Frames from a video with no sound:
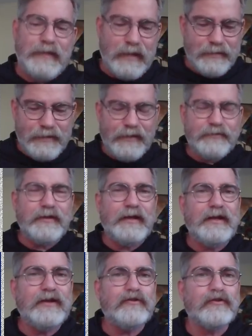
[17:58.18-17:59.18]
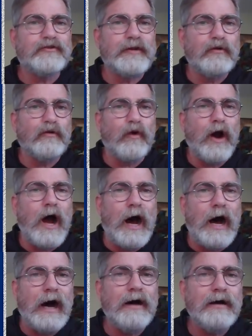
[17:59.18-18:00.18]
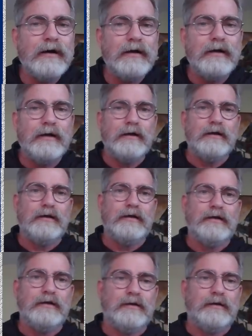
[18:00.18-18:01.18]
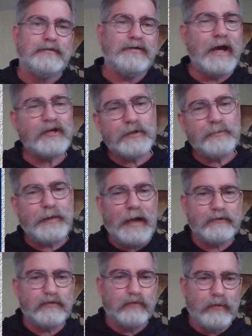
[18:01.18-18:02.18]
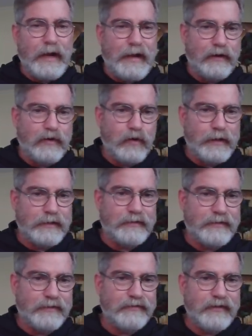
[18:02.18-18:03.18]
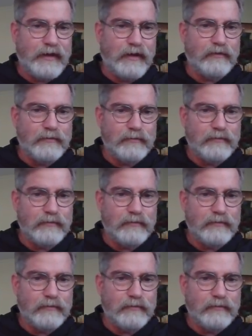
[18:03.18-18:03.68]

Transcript: Now, isn't it interesting? Ra it's actually pronounced ray, according to this here.